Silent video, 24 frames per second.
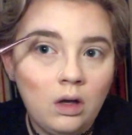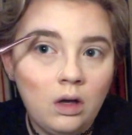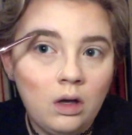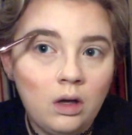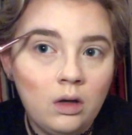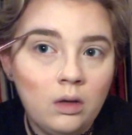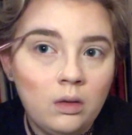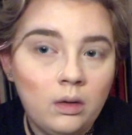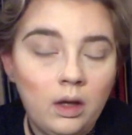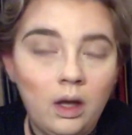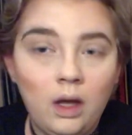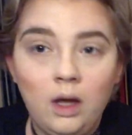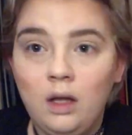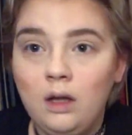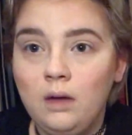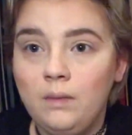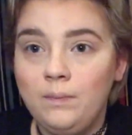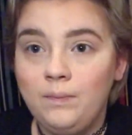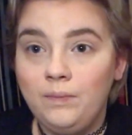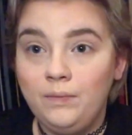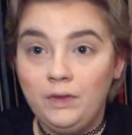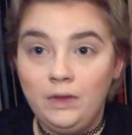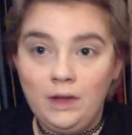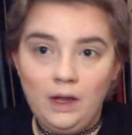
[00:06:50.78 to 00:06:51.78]
Okay,
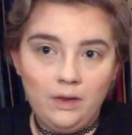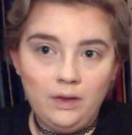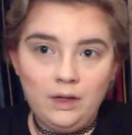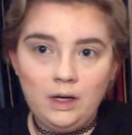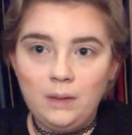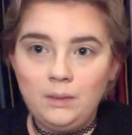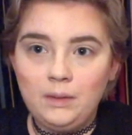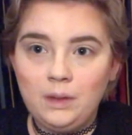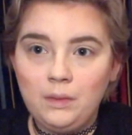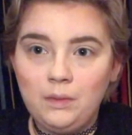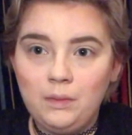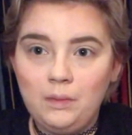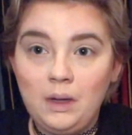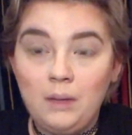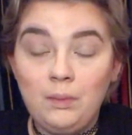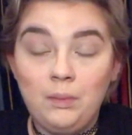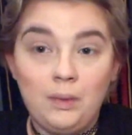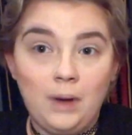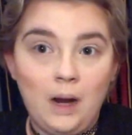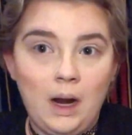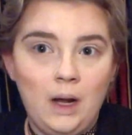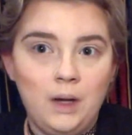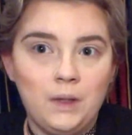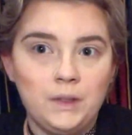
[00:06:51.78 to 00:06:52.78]
now that I'm done with my
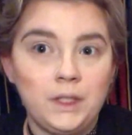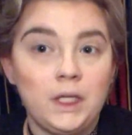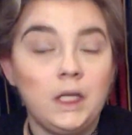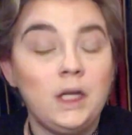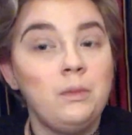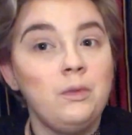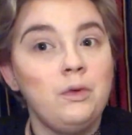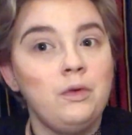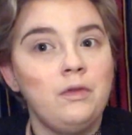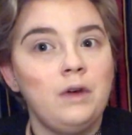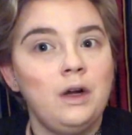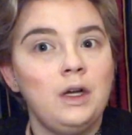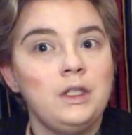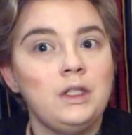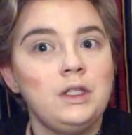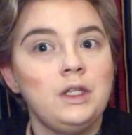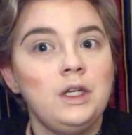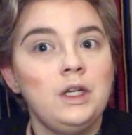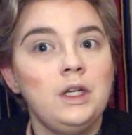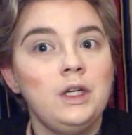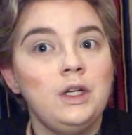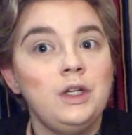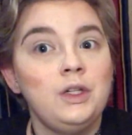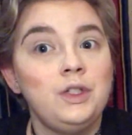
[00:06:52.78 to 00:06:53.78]
brows, I can move on
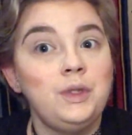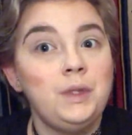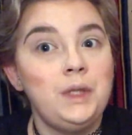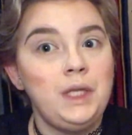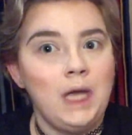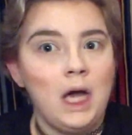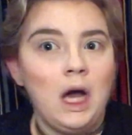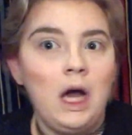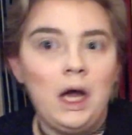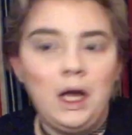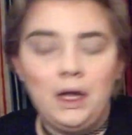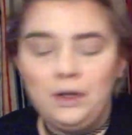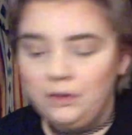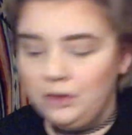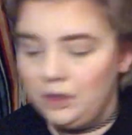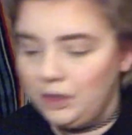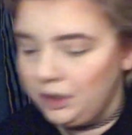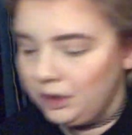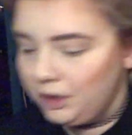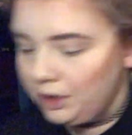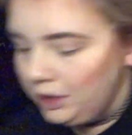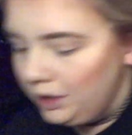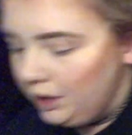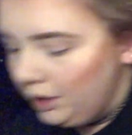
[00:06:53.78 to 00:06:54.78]
to the eye
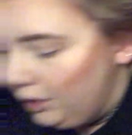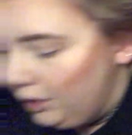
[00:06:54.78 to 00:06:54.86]
look.